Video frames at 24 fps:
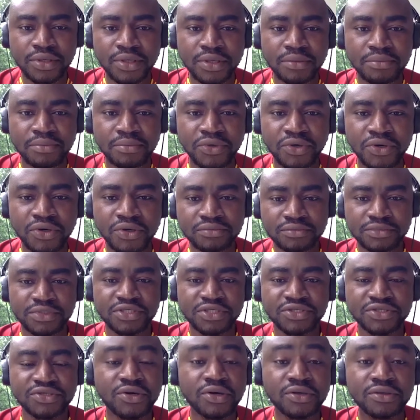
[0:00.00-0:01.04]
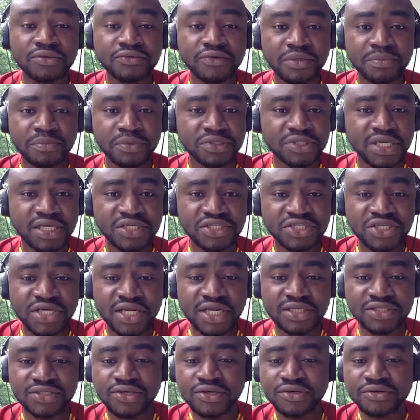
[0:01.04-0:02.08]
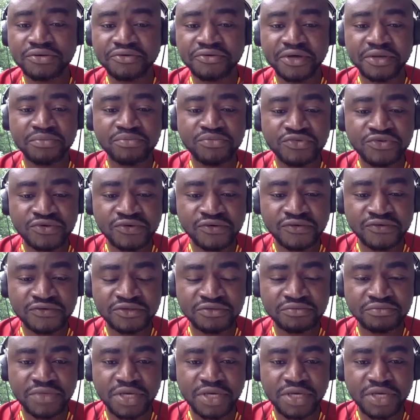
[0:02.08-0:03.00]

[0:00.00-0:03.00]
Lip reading: But he's got great potential. He's got great moves.